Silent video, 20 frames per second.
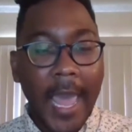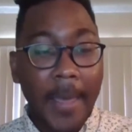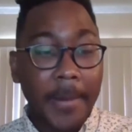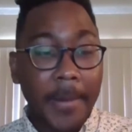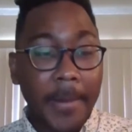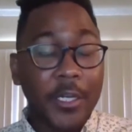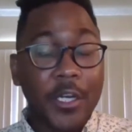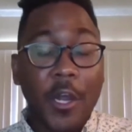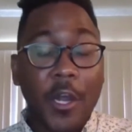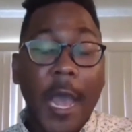
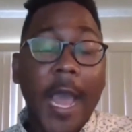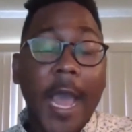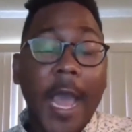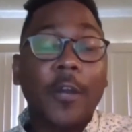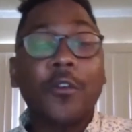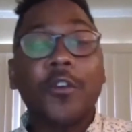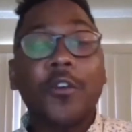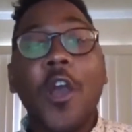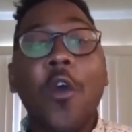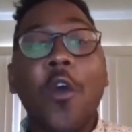I
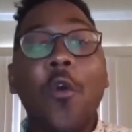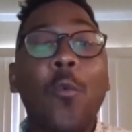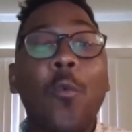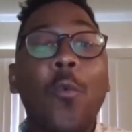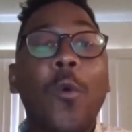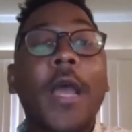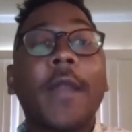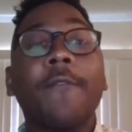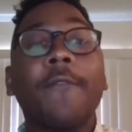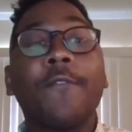don't know
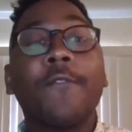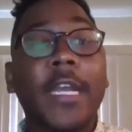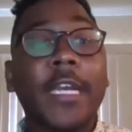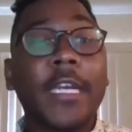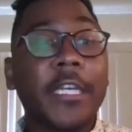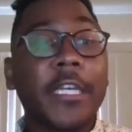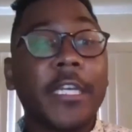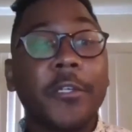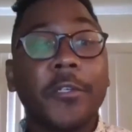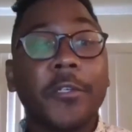what
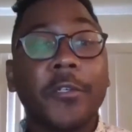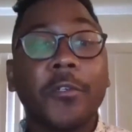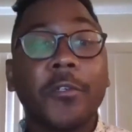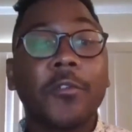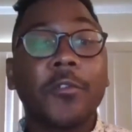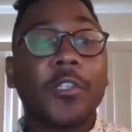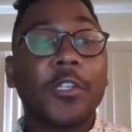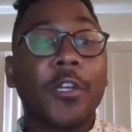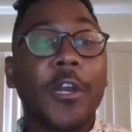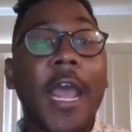
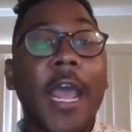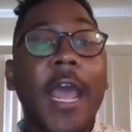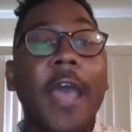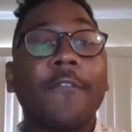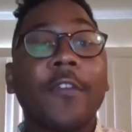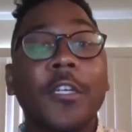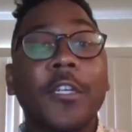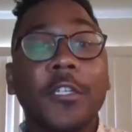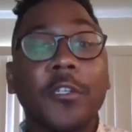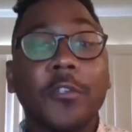venues or
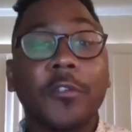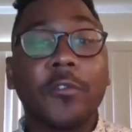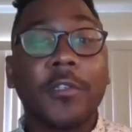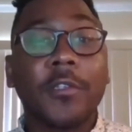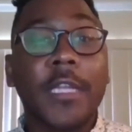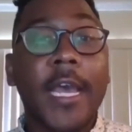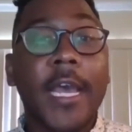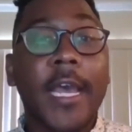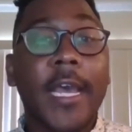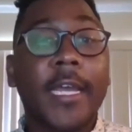avenues
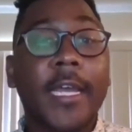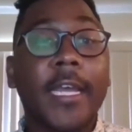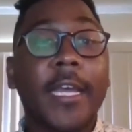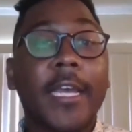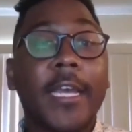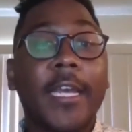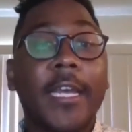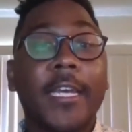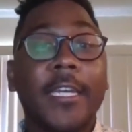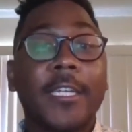that
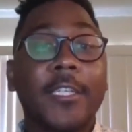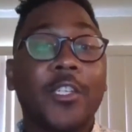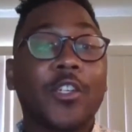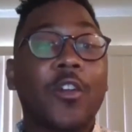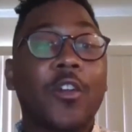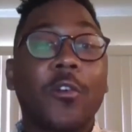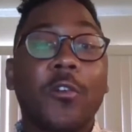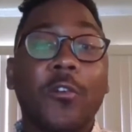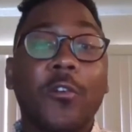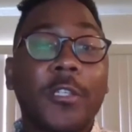
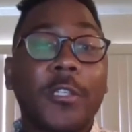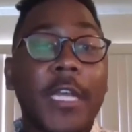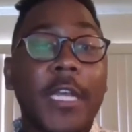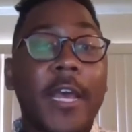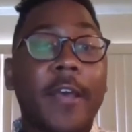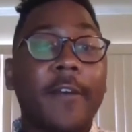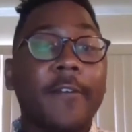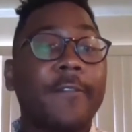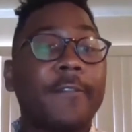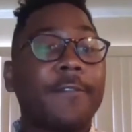journals
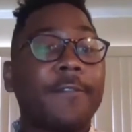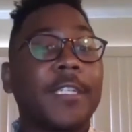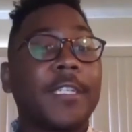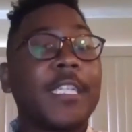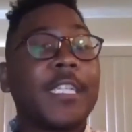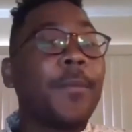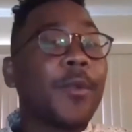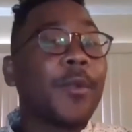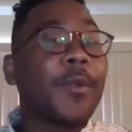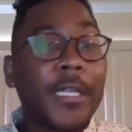have
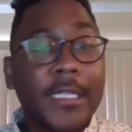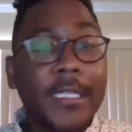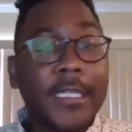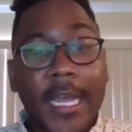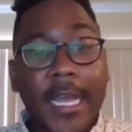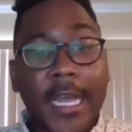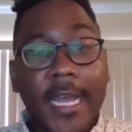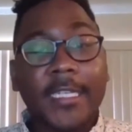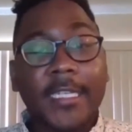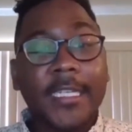typically
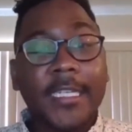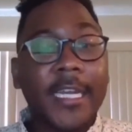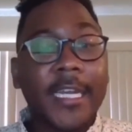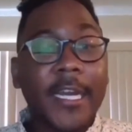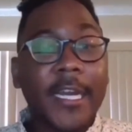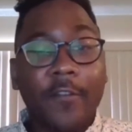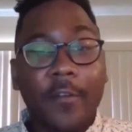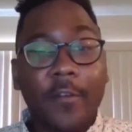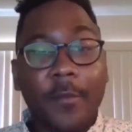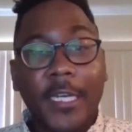taken to get
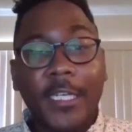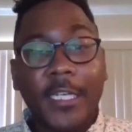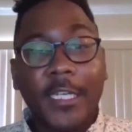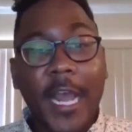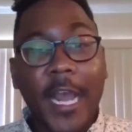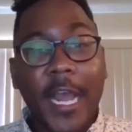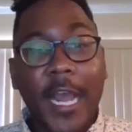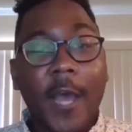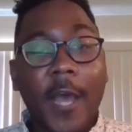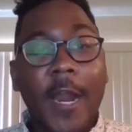information
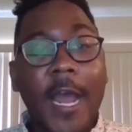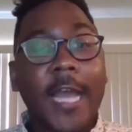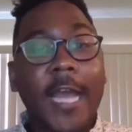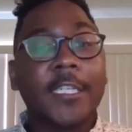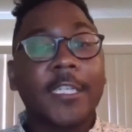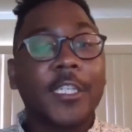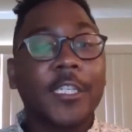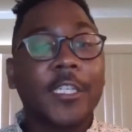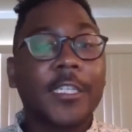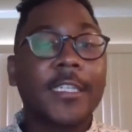out. I
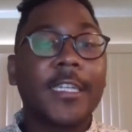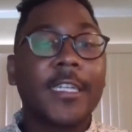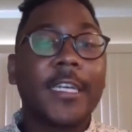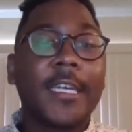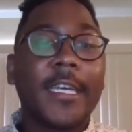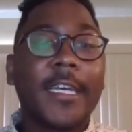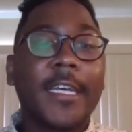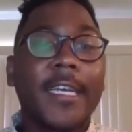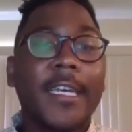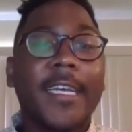just,
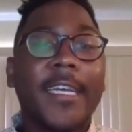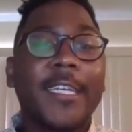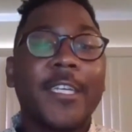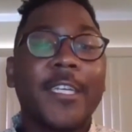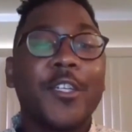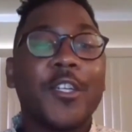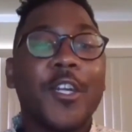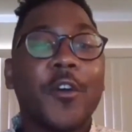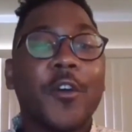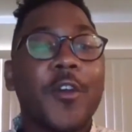
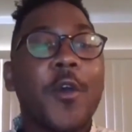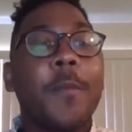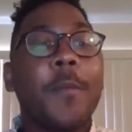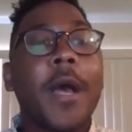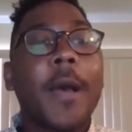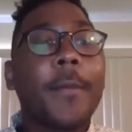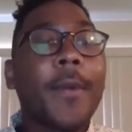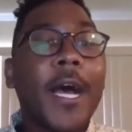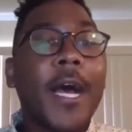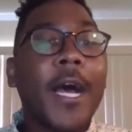know
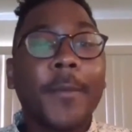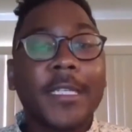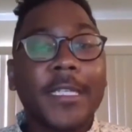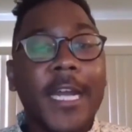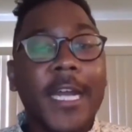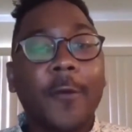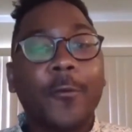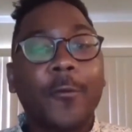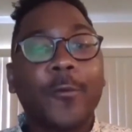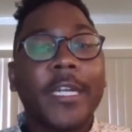my mom is
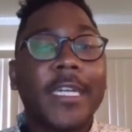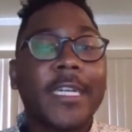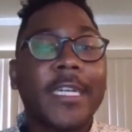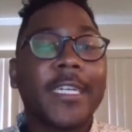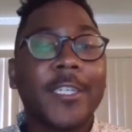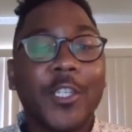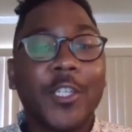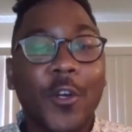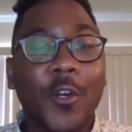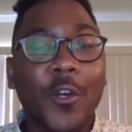not reading
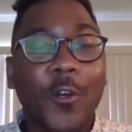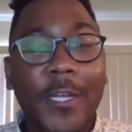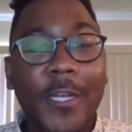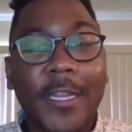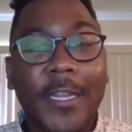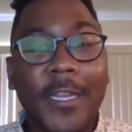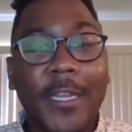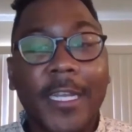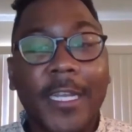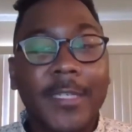a
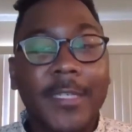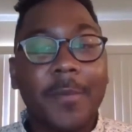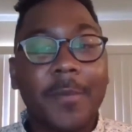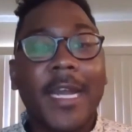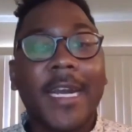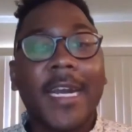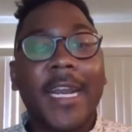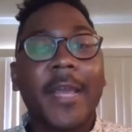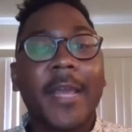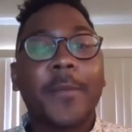journal unless my
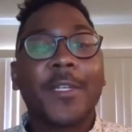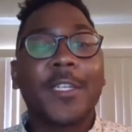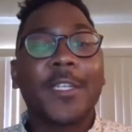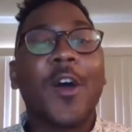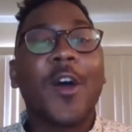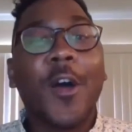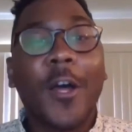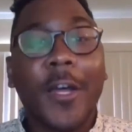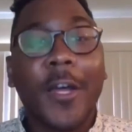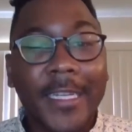name is
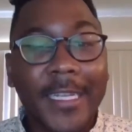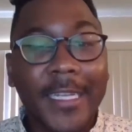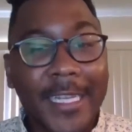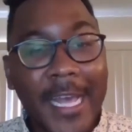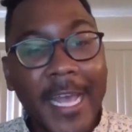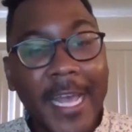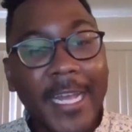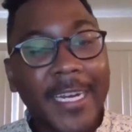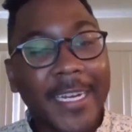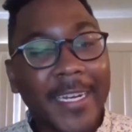on
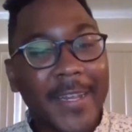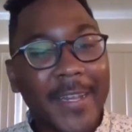that